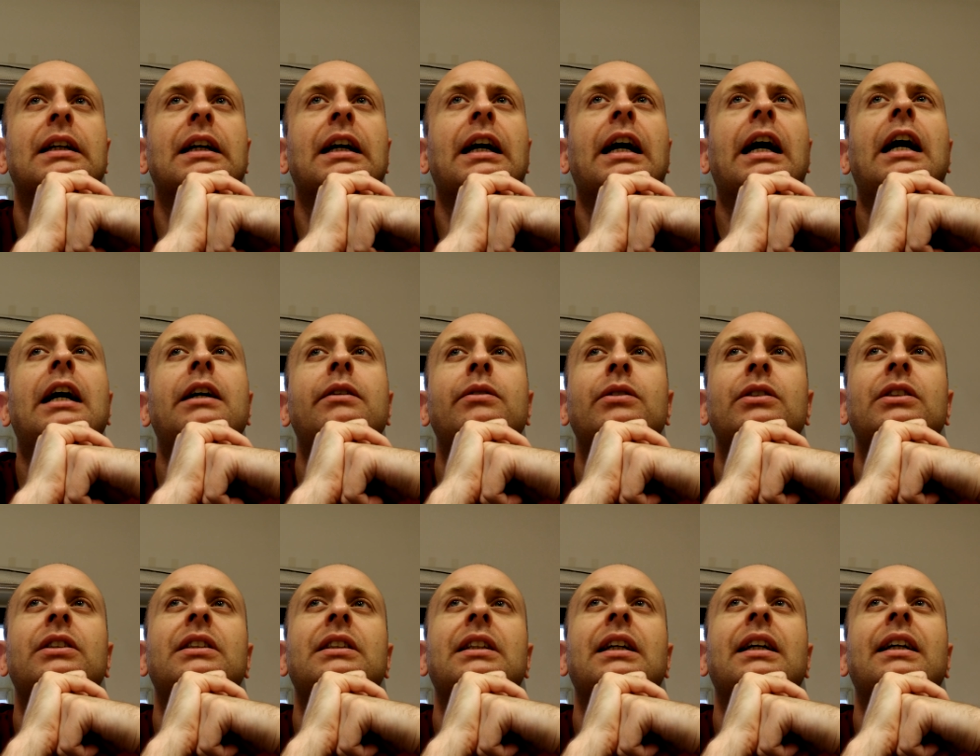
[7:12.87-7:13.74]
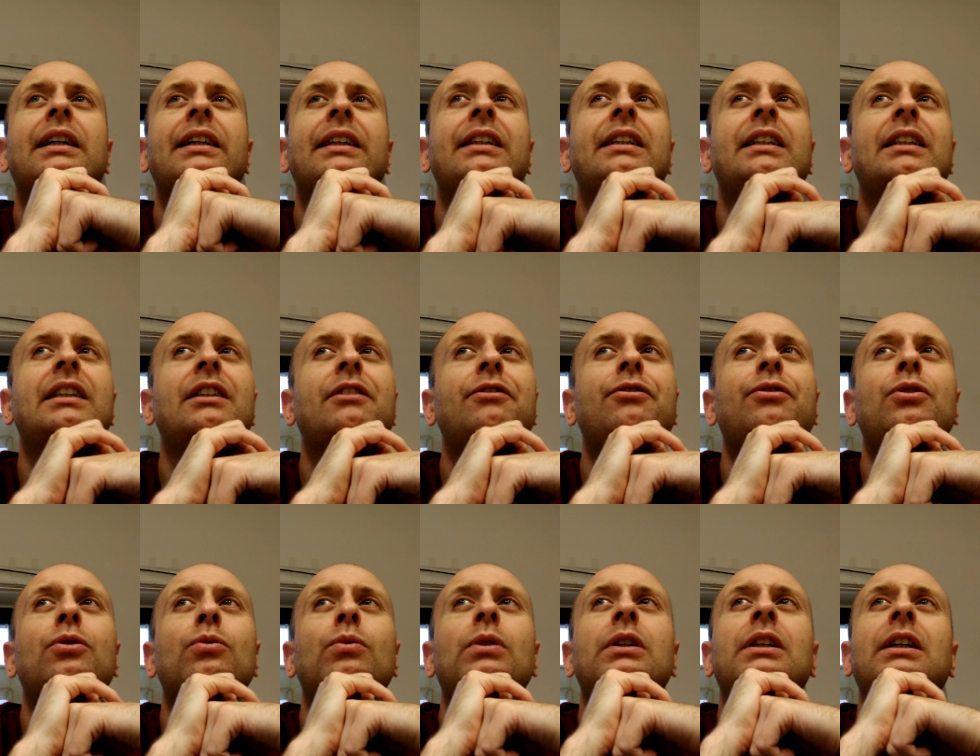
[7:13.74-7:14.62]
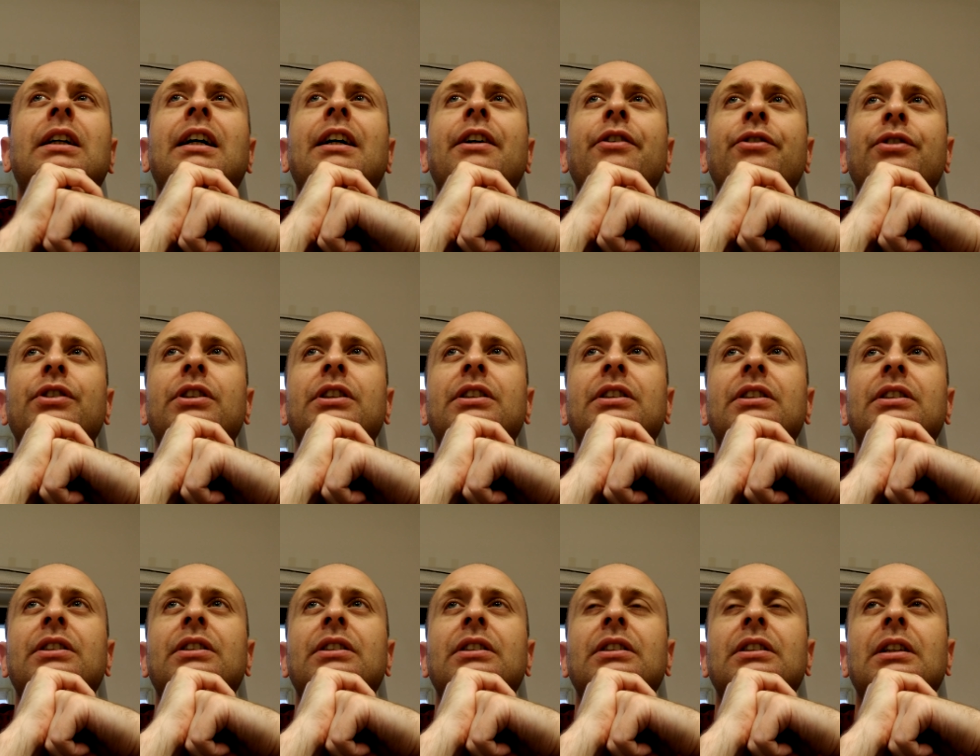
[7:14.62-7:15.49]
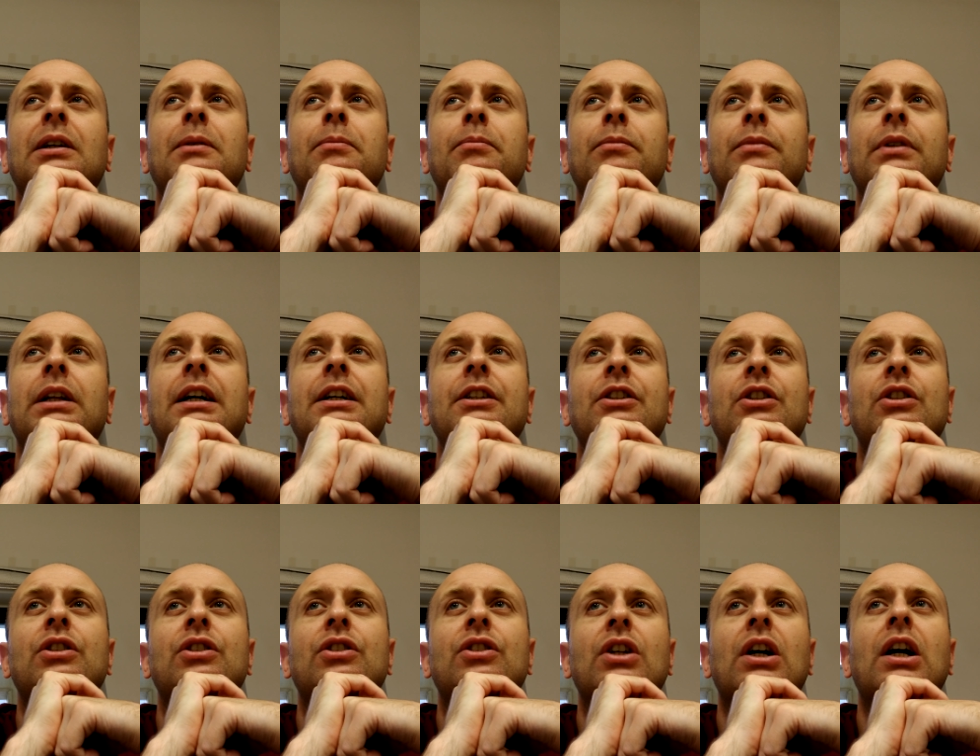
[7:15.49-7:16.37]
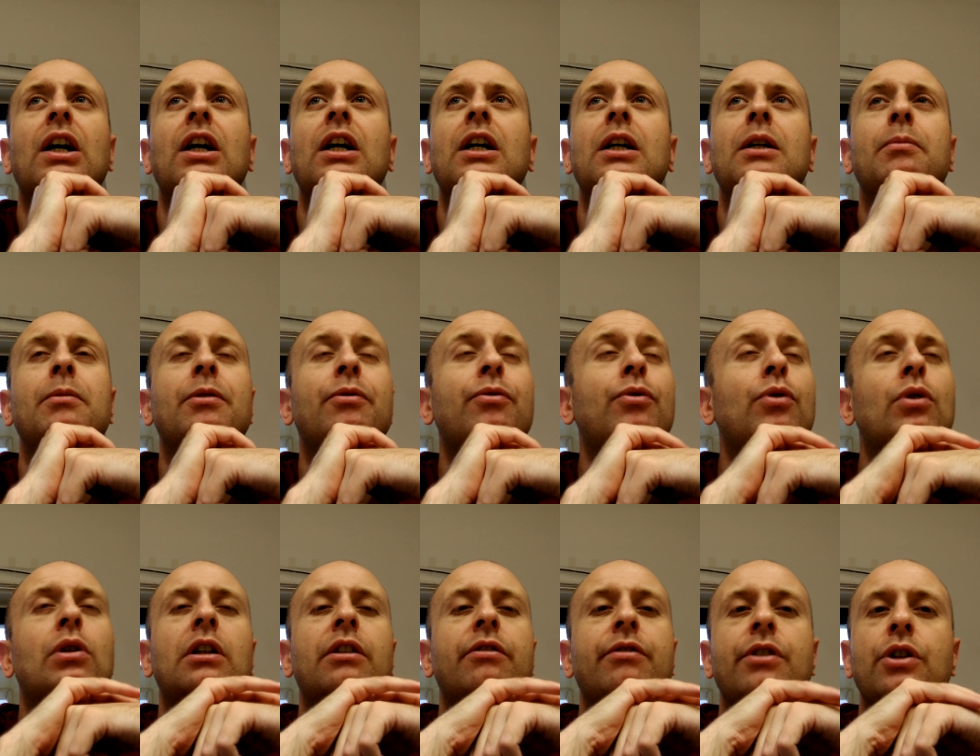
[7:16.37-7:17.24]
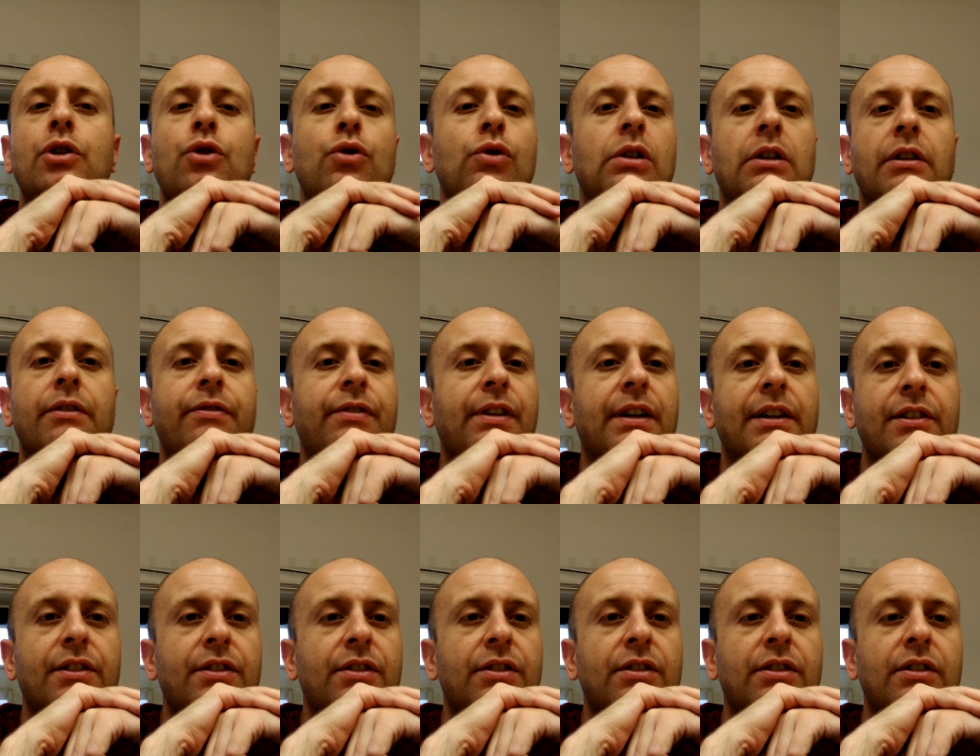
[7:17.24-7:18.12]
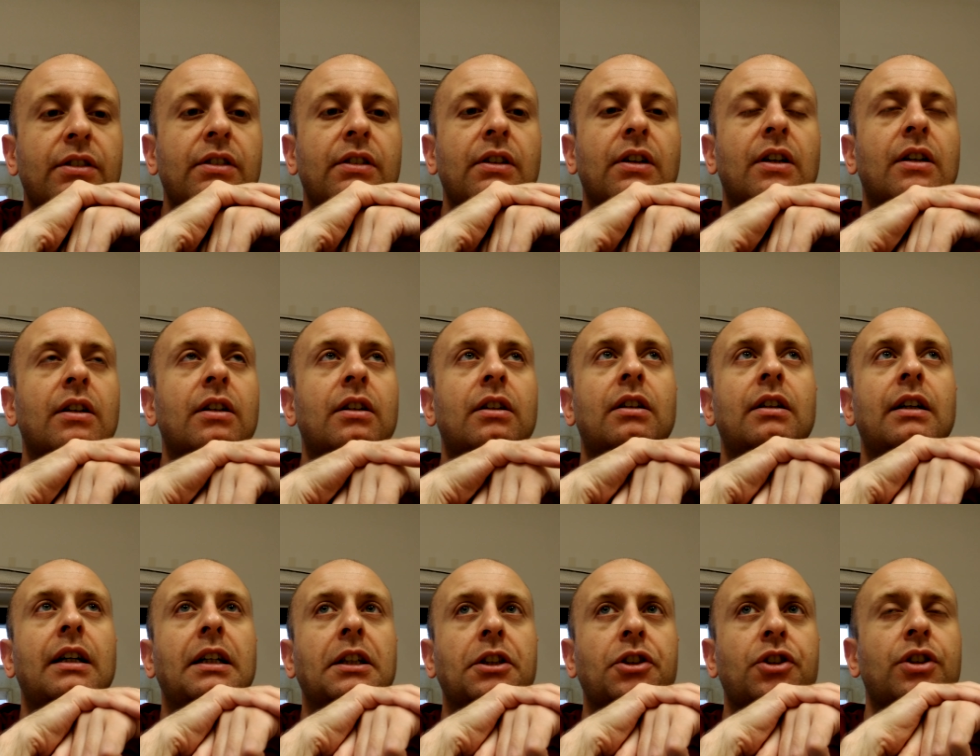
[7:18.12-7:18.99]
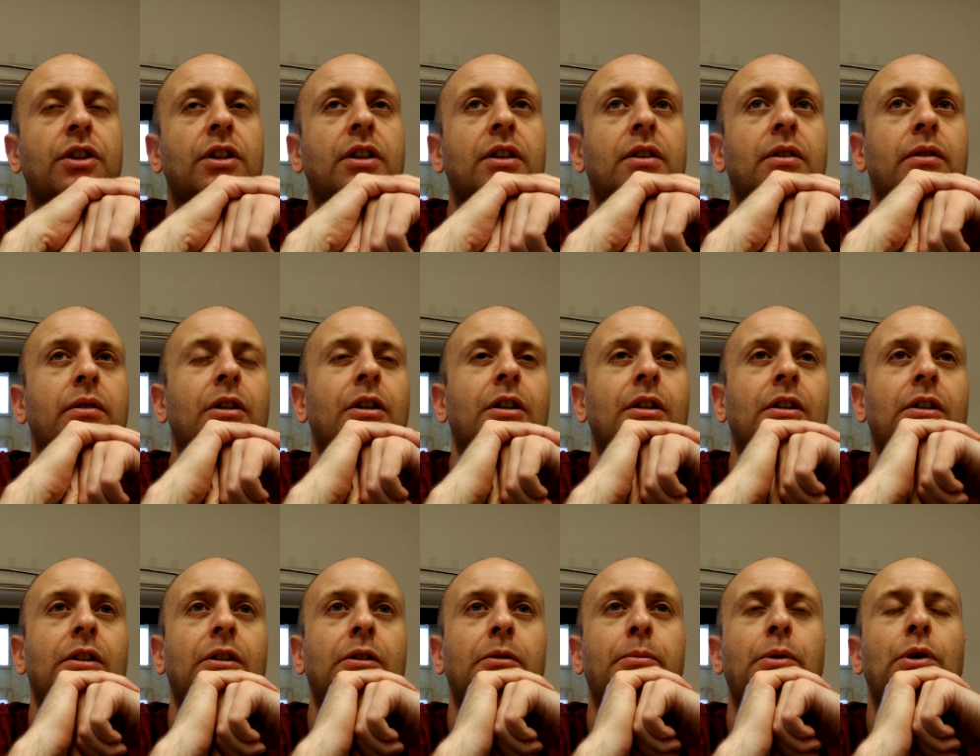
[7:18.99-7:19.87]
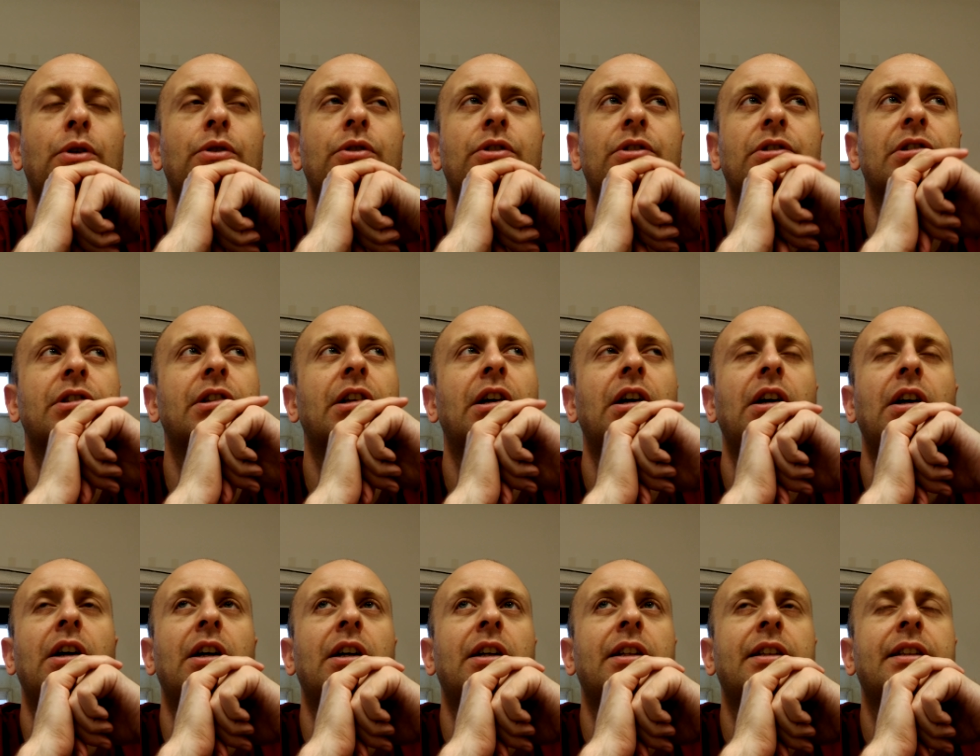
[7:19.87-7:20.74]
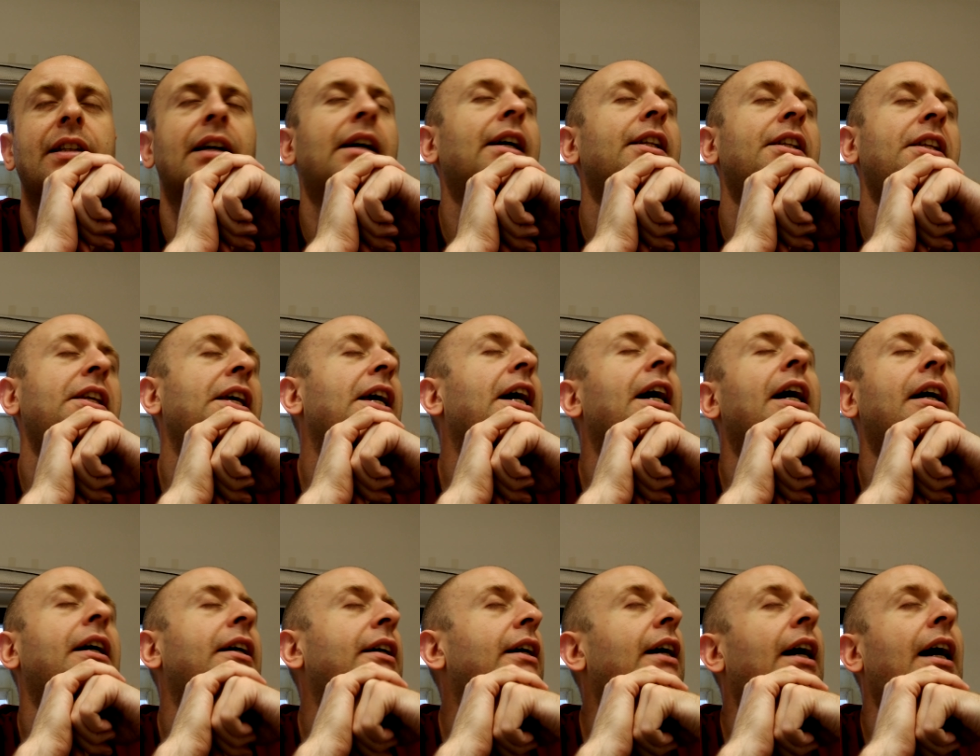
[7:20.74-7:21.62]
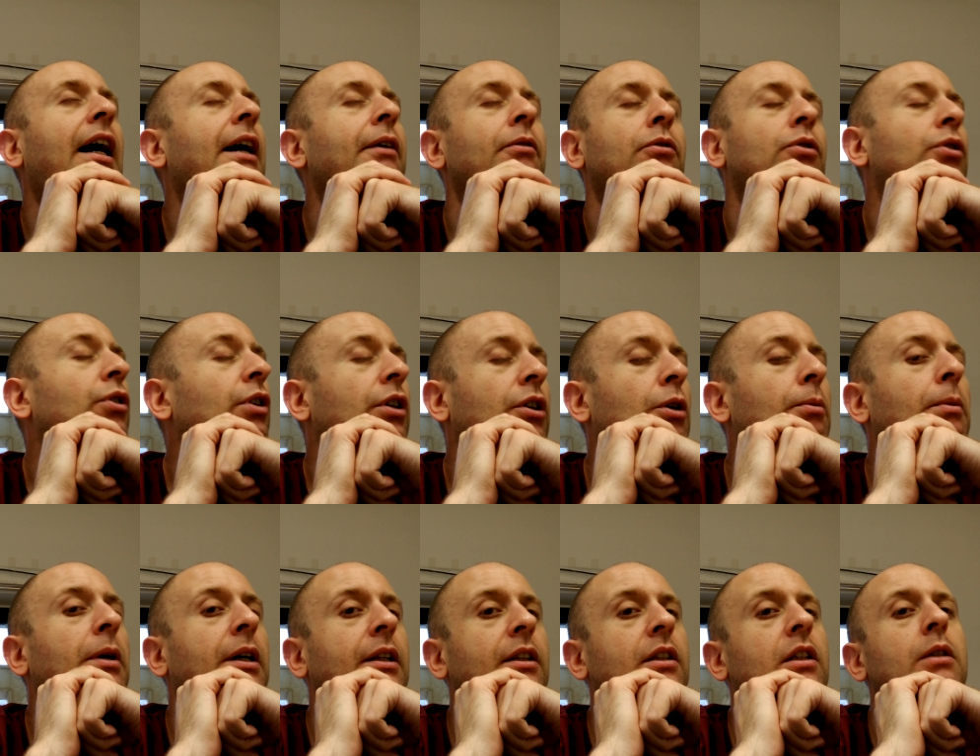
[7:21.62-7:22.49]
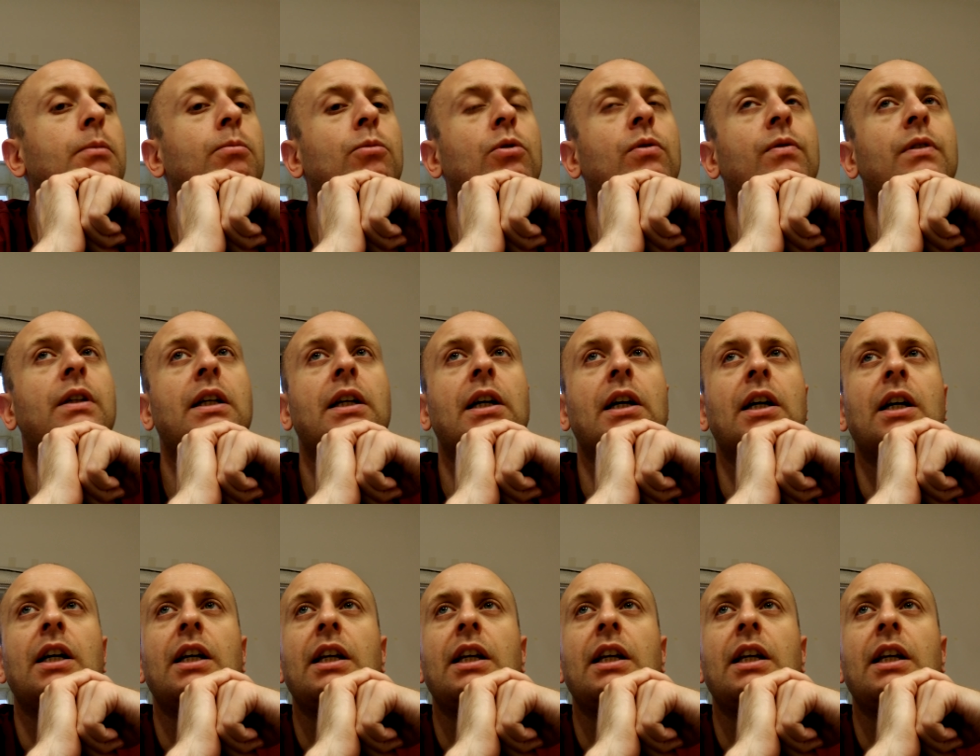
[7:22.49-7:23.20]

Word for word: I would say if you want to have some nice time, if you are a visual effects uh, action uh, person, then yeah, I would recommend this movie.